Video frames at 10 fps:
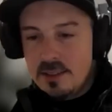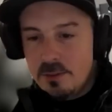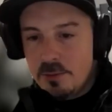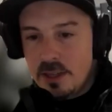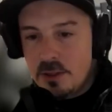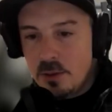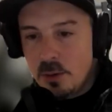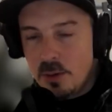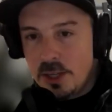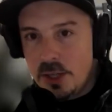a free
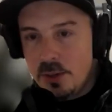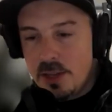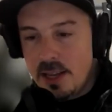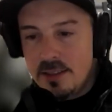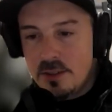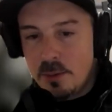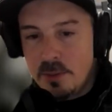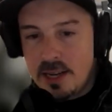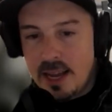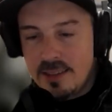tool, and you get so
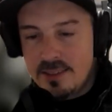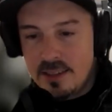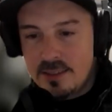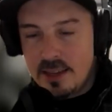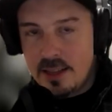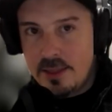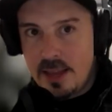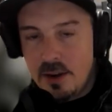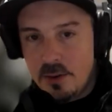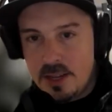many assets. Like they
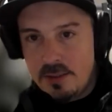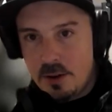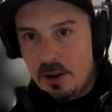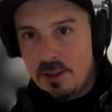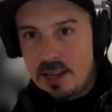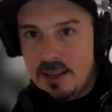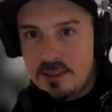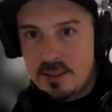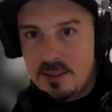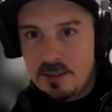don't give you all the
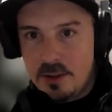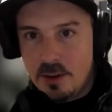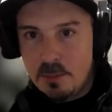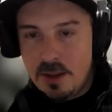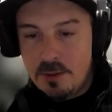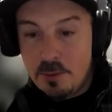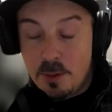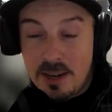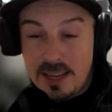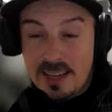assets if you don't pay for it.
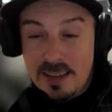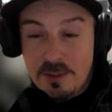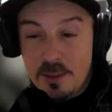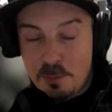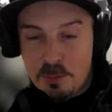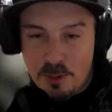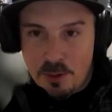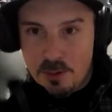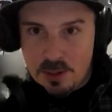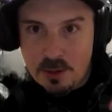And even the pro,
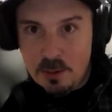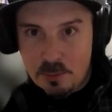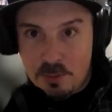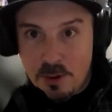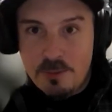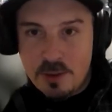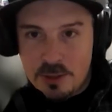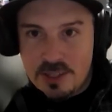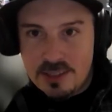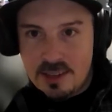you know, the pro
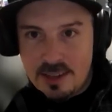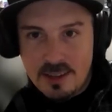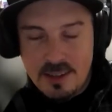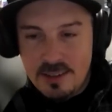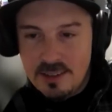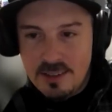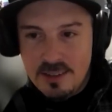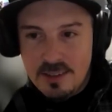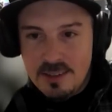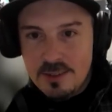version is like
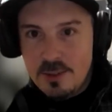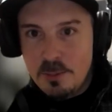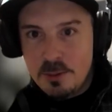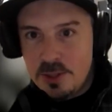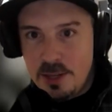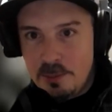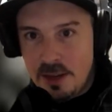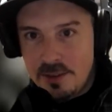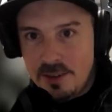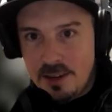super cheap. I
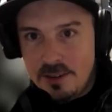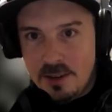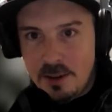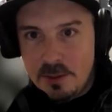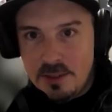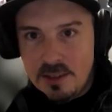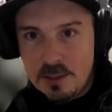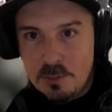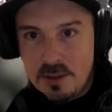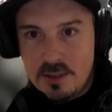don't I don't know how much it is,
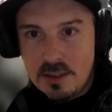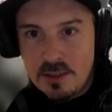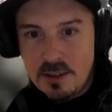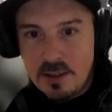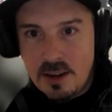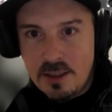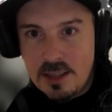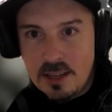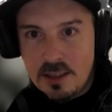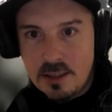but it's under I
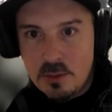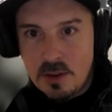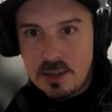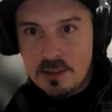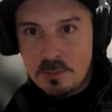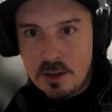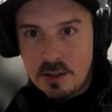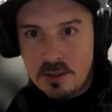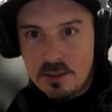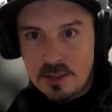think like 20 some
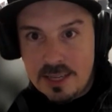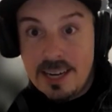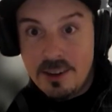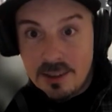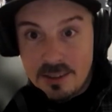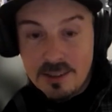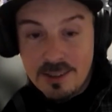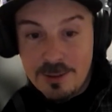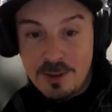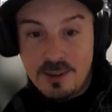dollars a year
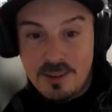so